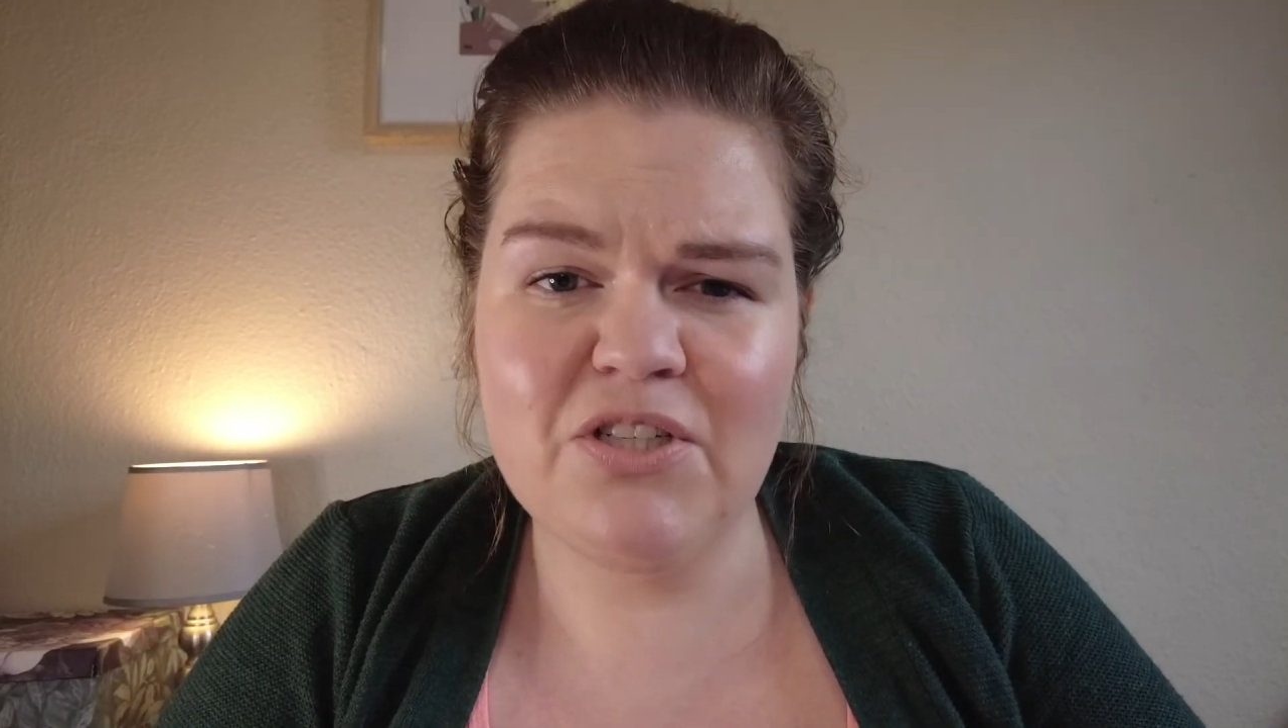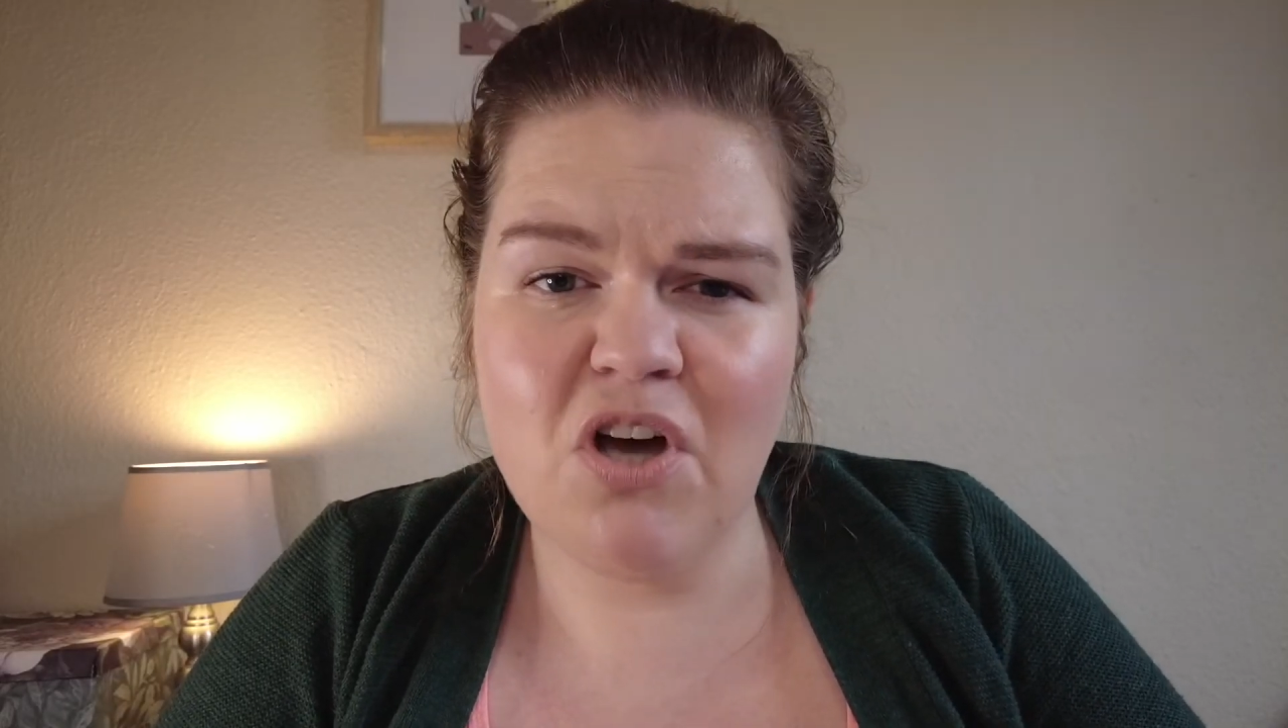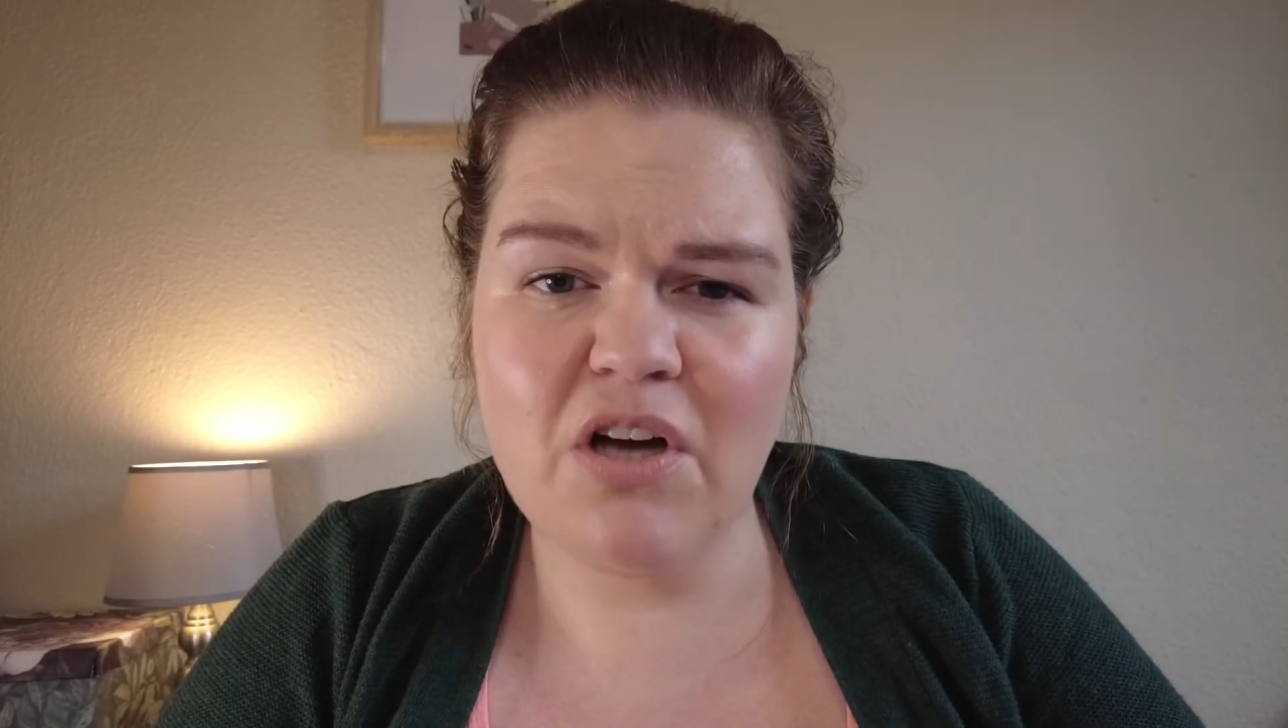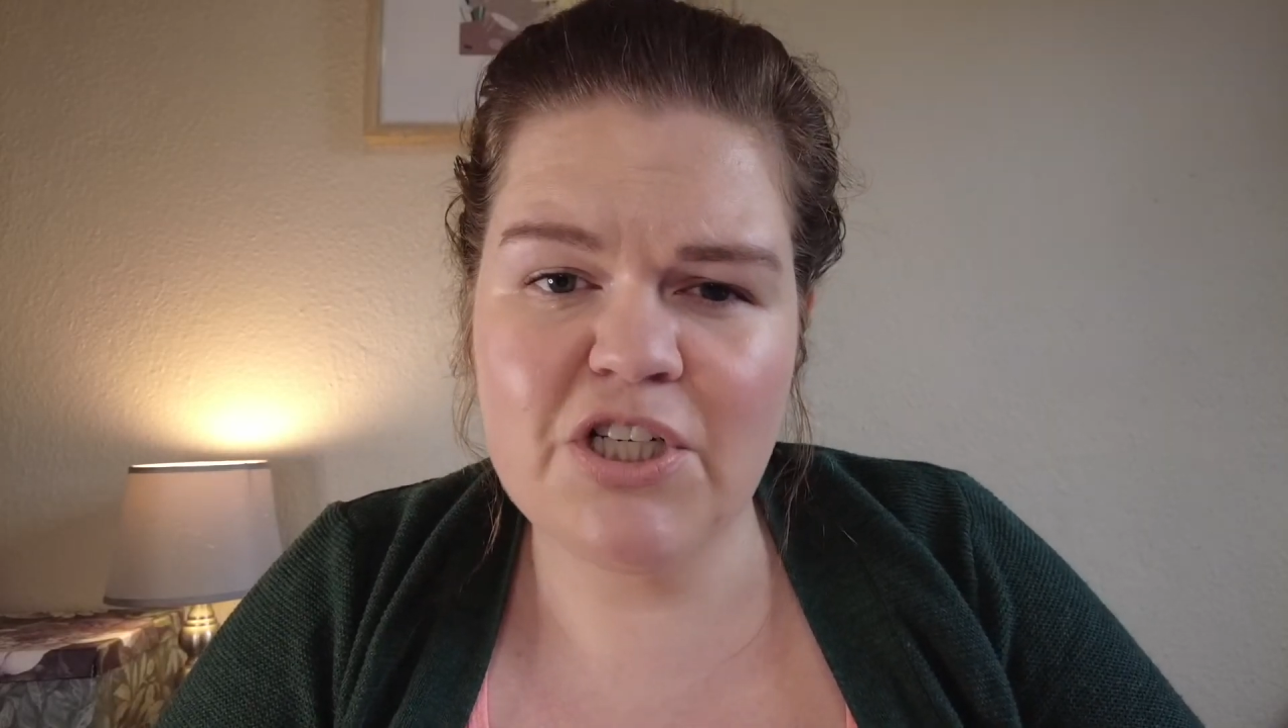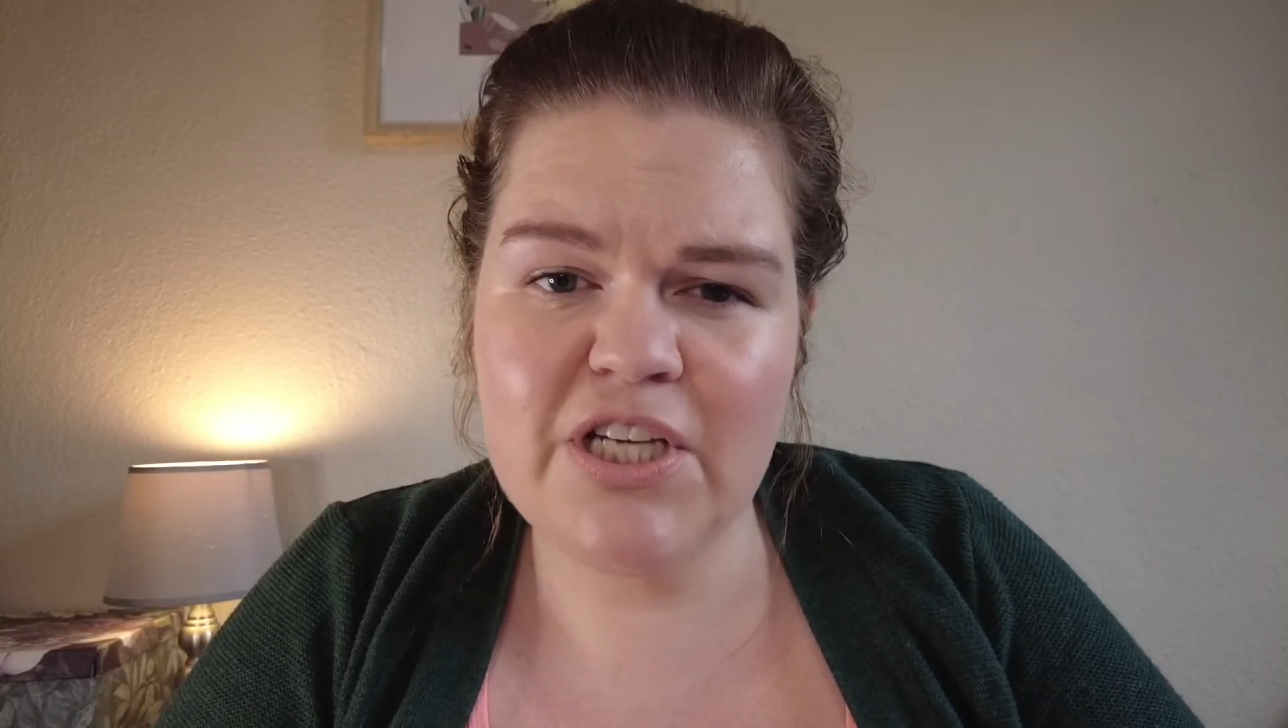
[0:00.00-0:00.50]

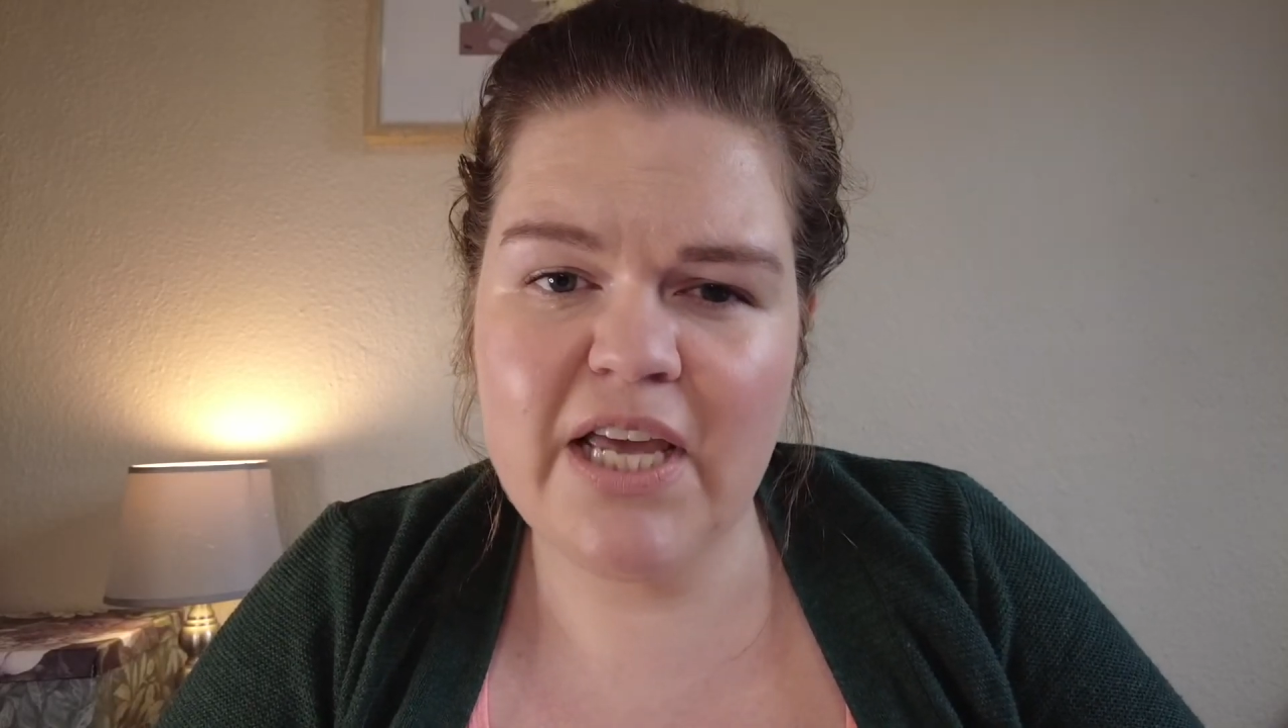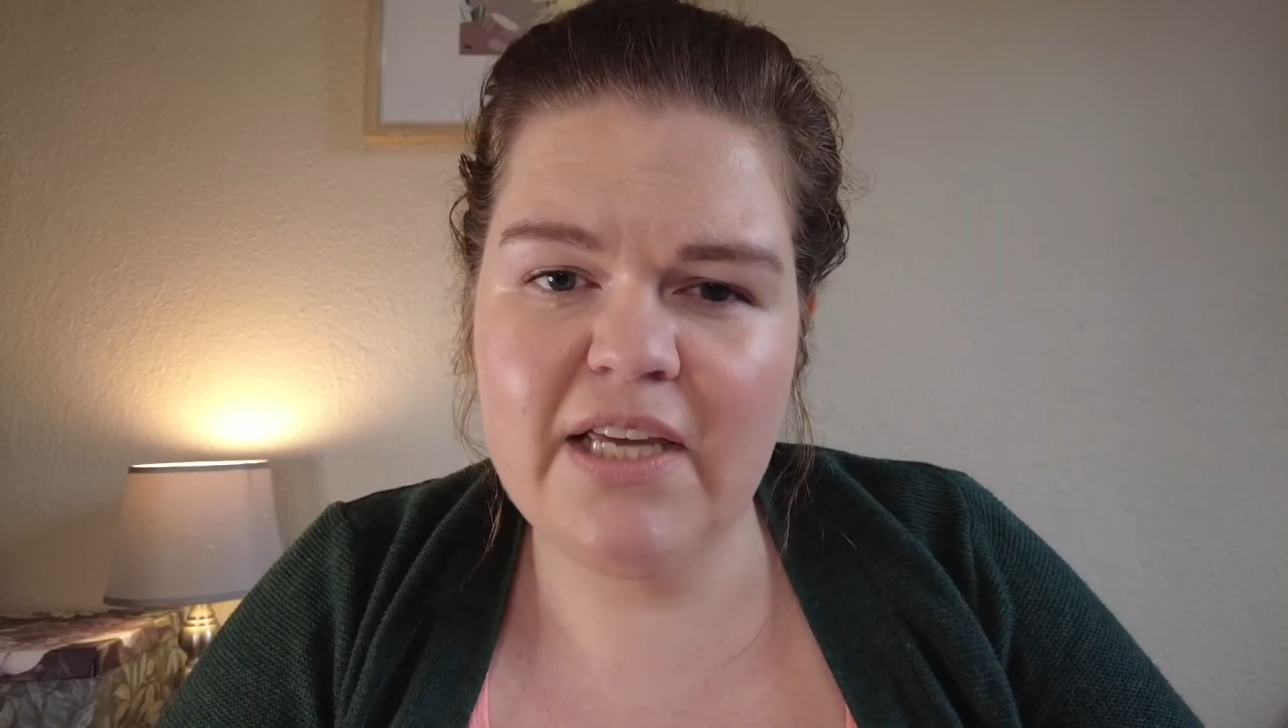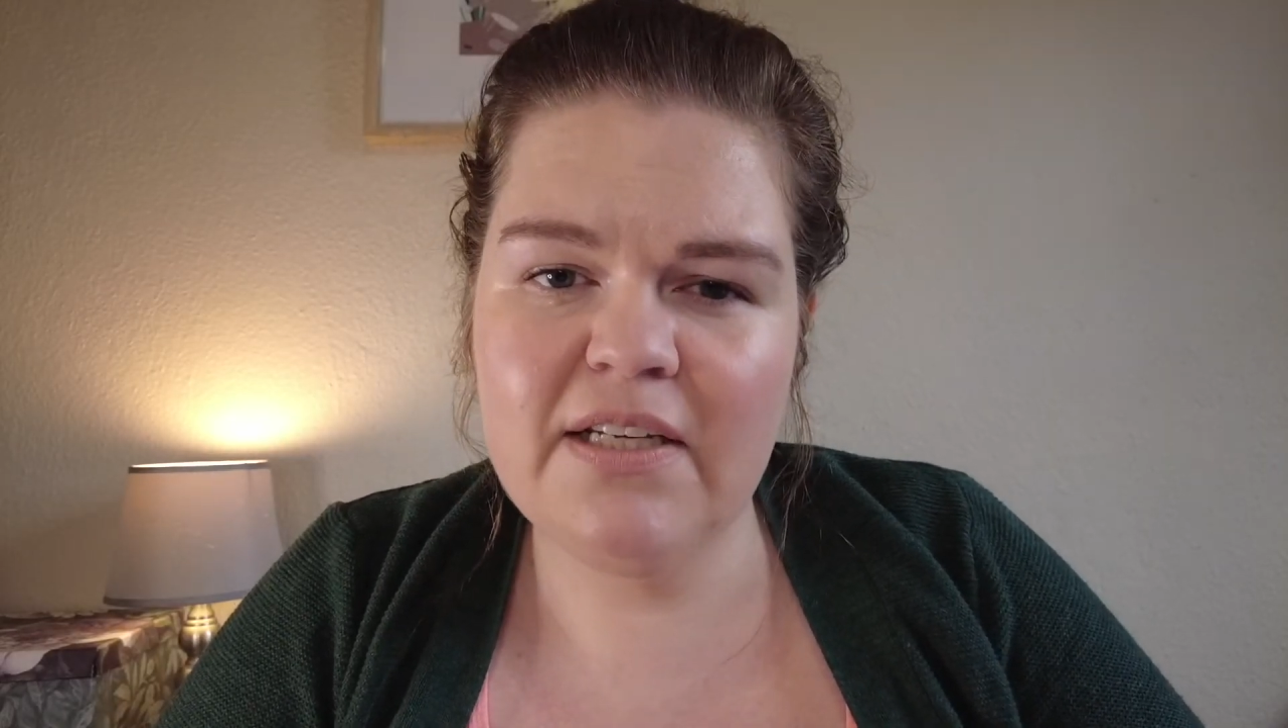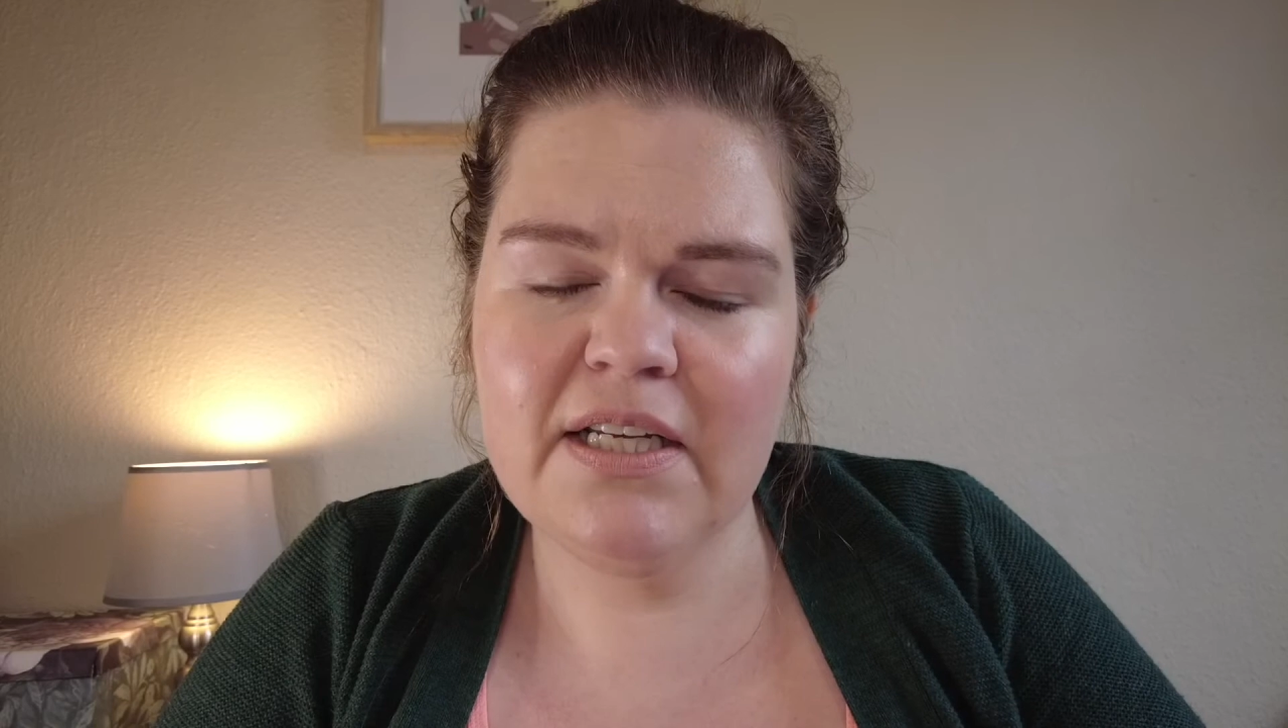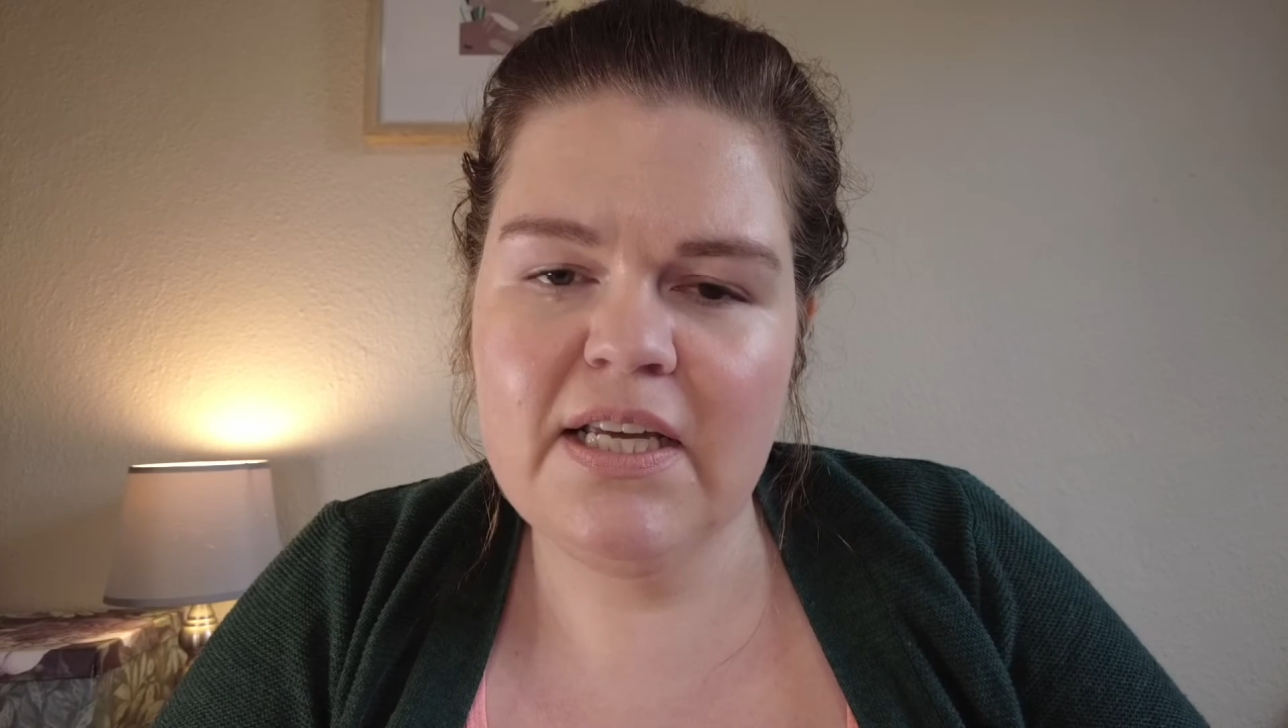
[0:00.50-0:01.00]
dark
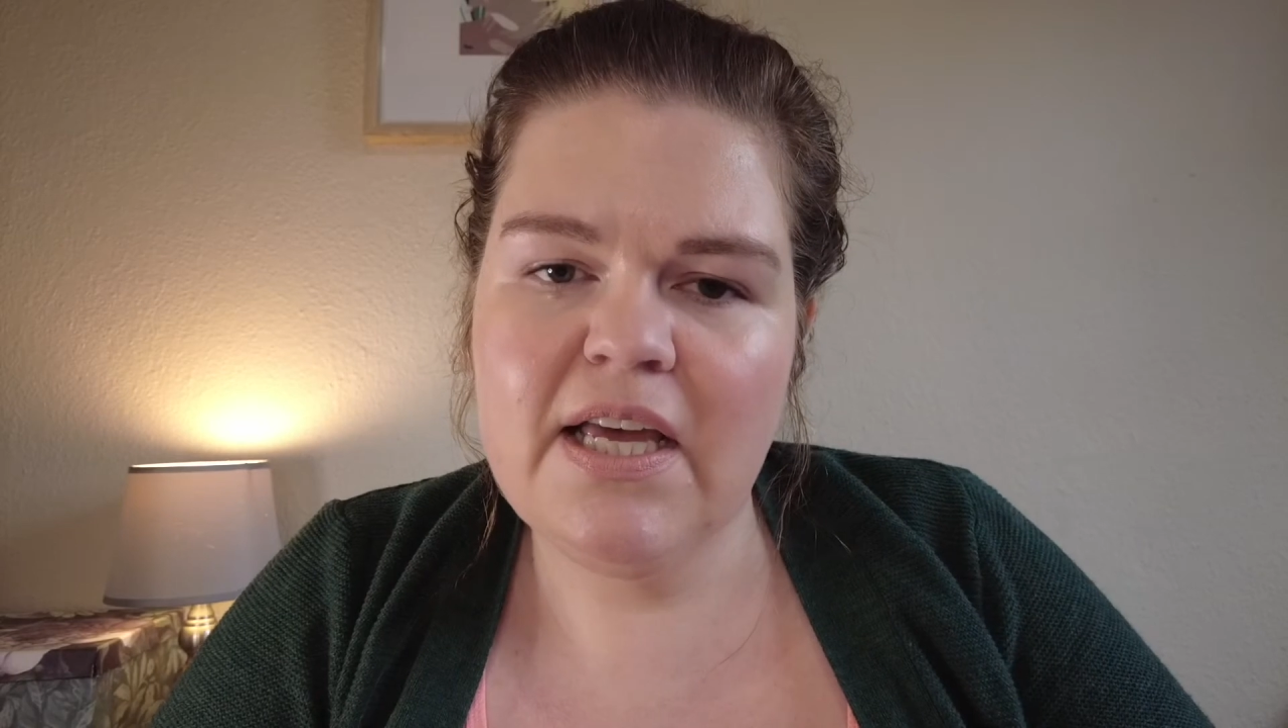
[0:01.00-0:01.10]
shade.